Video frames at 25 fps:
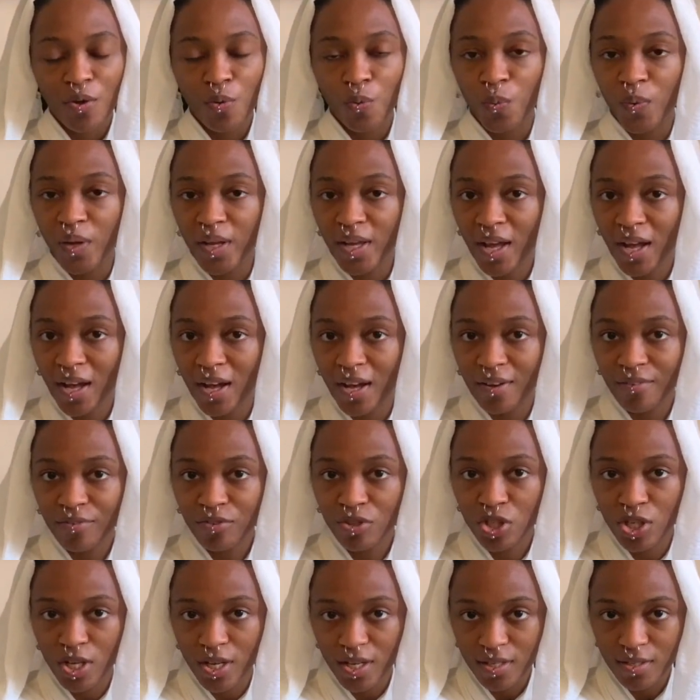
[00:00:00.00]
We
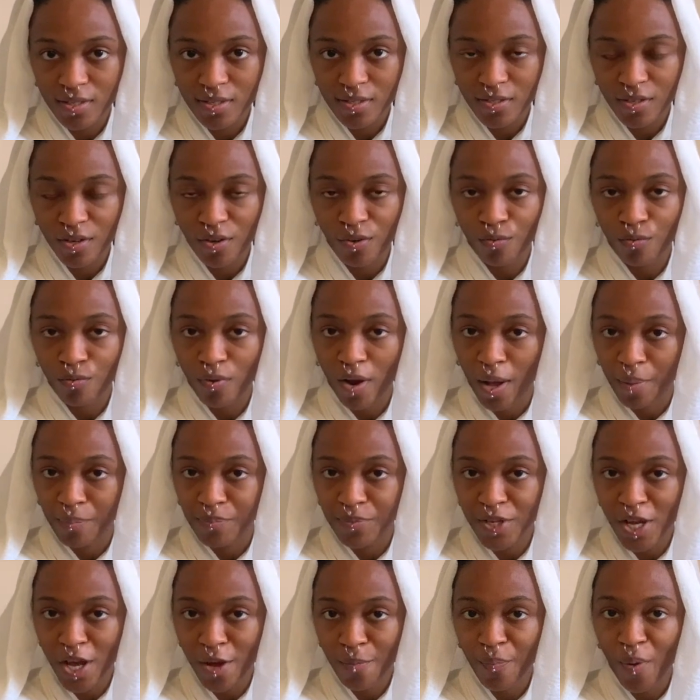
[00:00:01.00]
have just
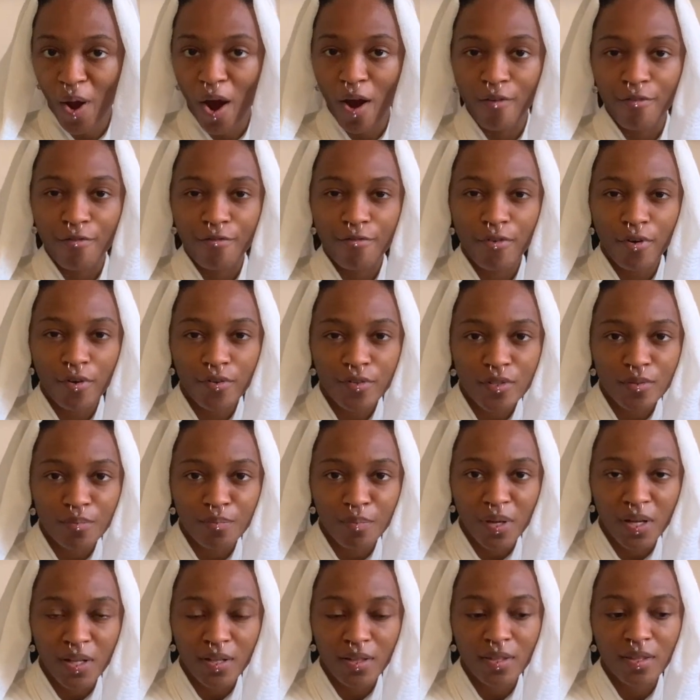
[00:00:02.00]
wrapped up our first
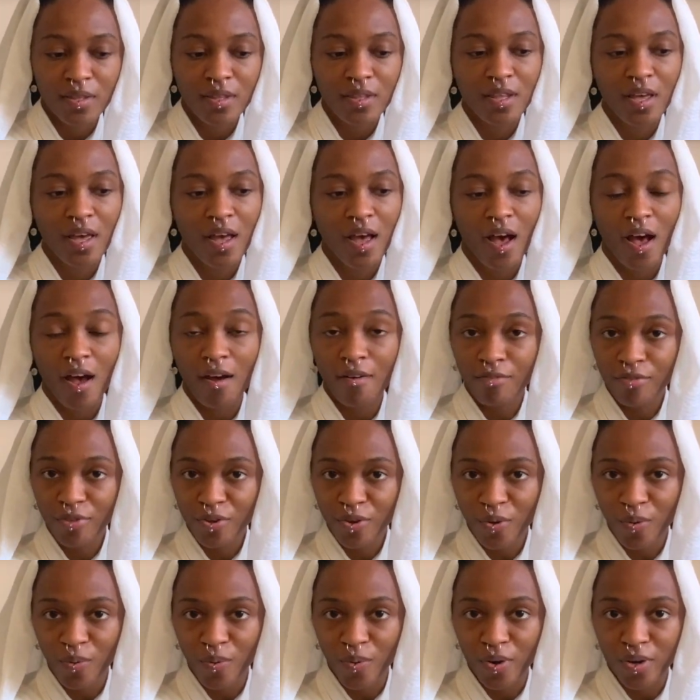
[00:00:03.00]
month of the
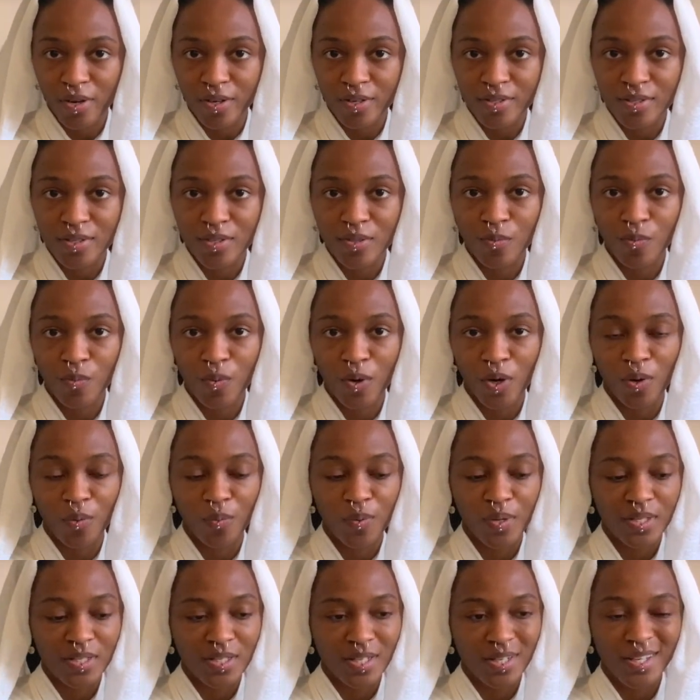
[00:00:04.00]
course where
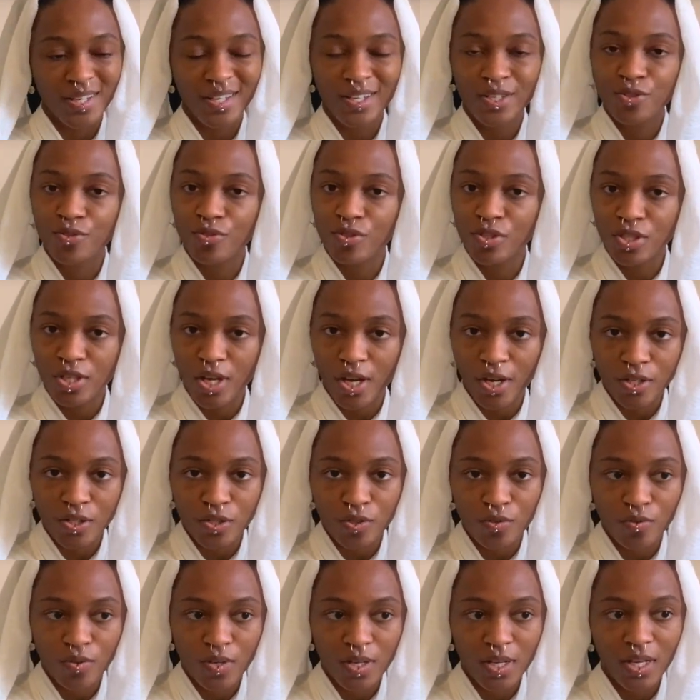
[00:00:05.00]
we did
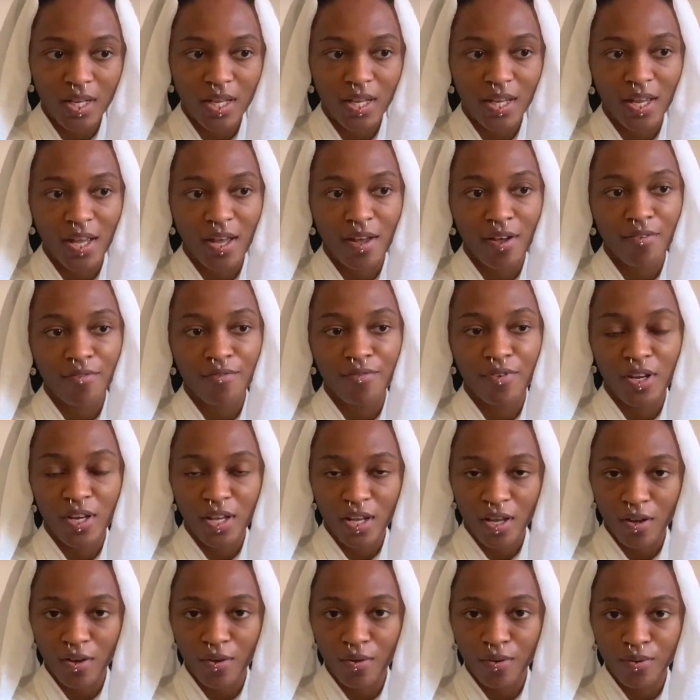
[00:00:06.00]
introductory
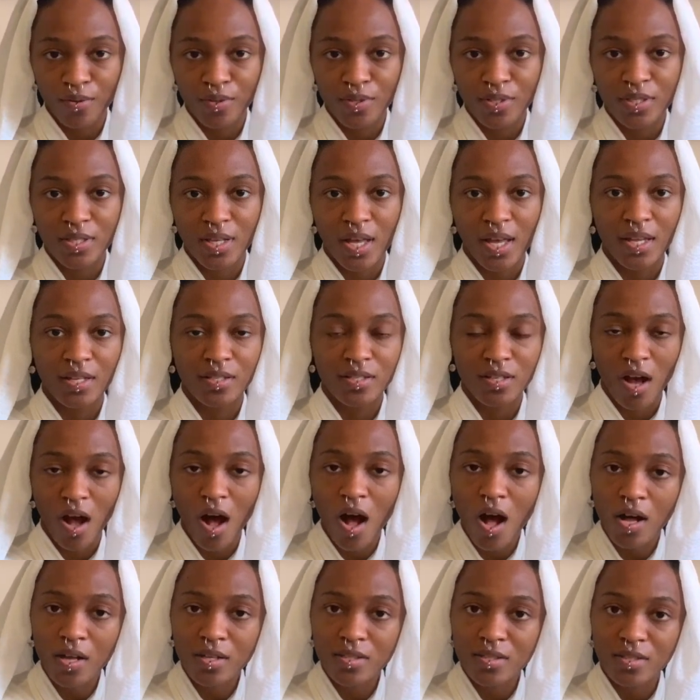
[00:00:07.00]
videos and
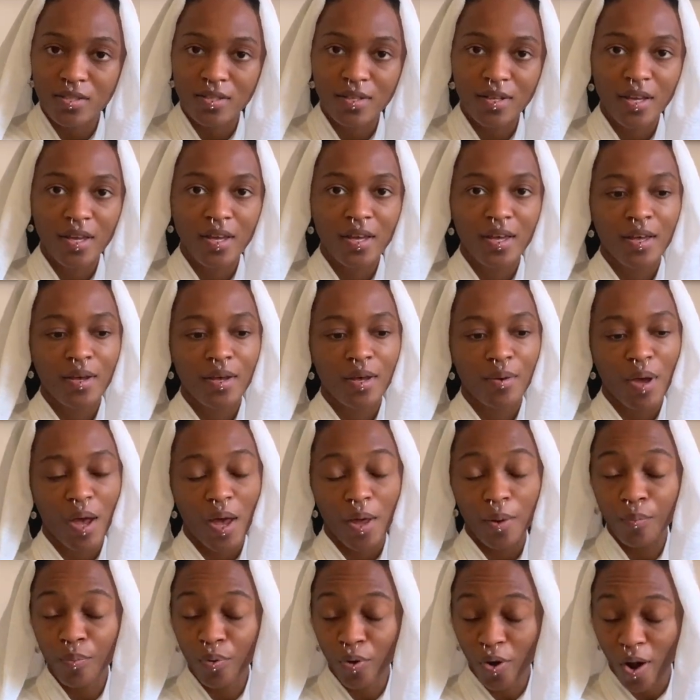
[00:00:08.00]
talks
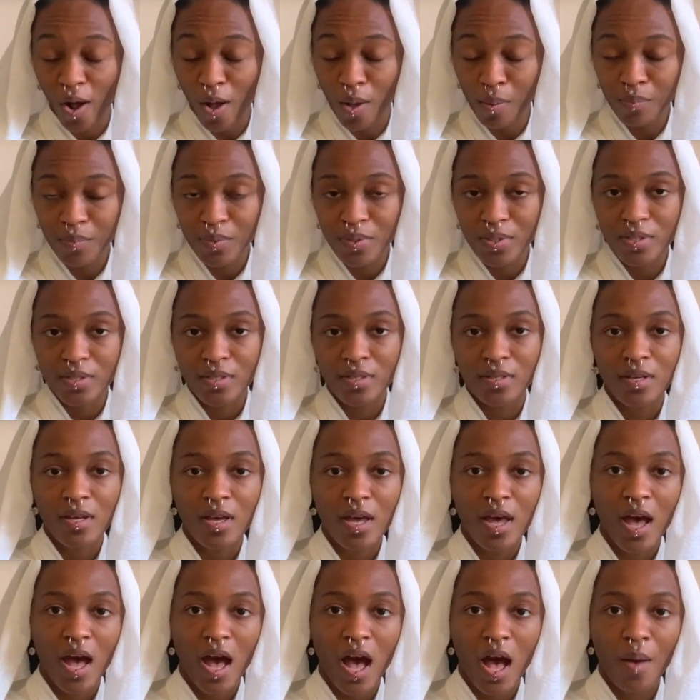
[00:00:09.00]
and prompts
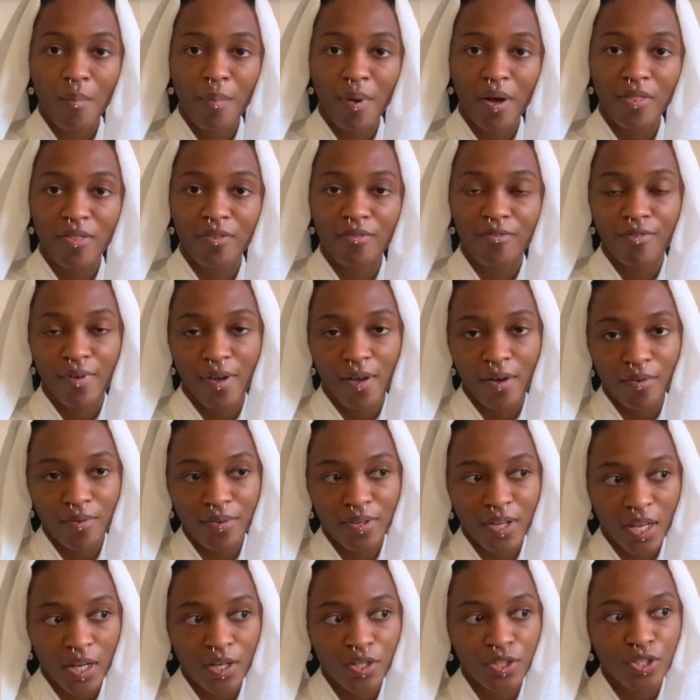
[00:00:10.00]
about the
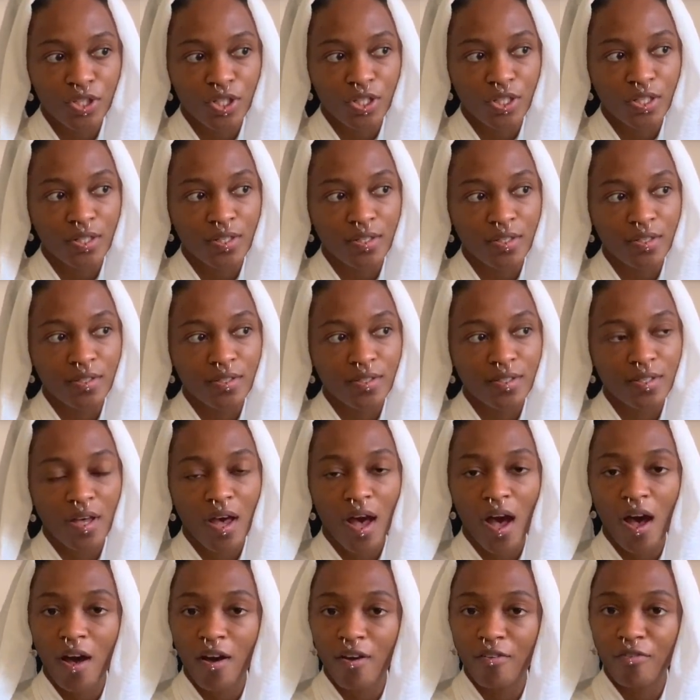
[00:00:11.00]

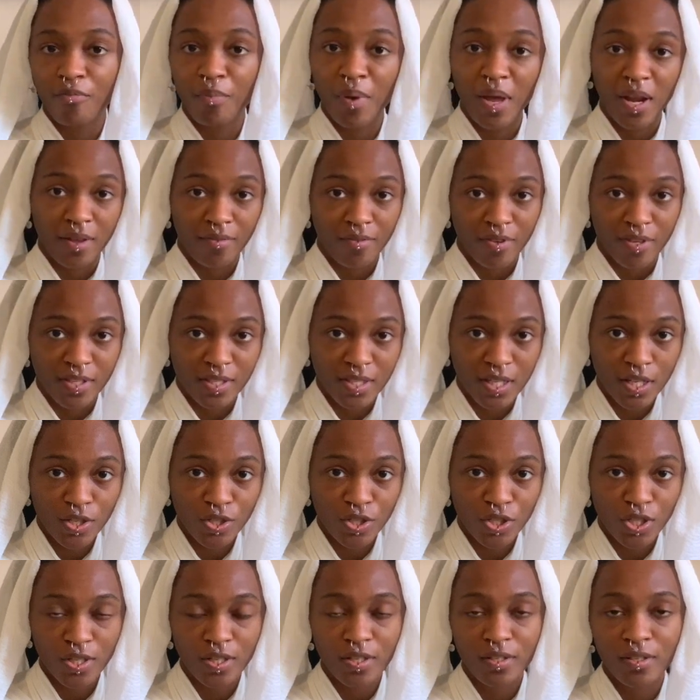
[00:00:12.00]
foundations of
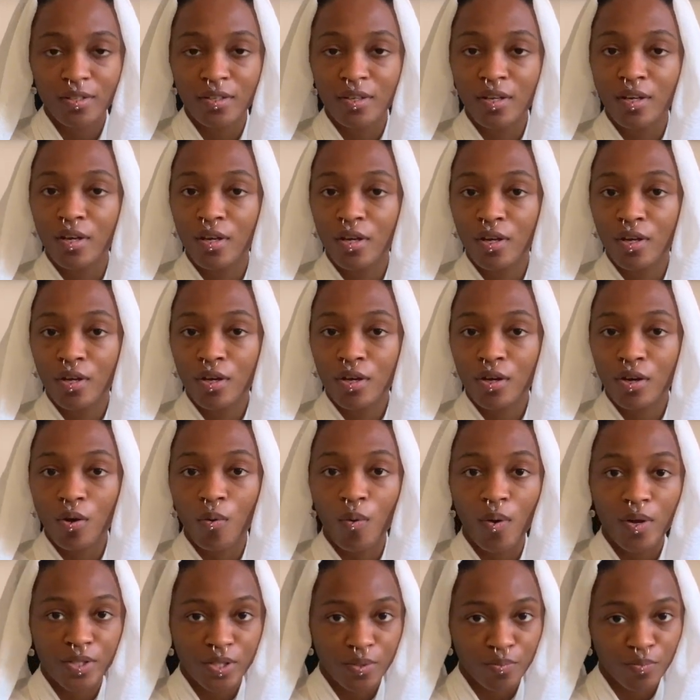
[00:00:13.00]
manifestation,
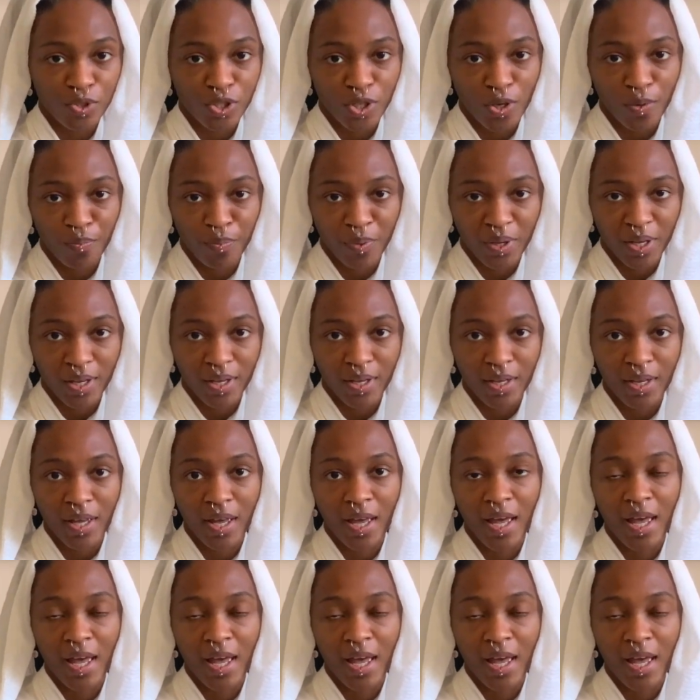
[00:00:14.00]
quantum jumping,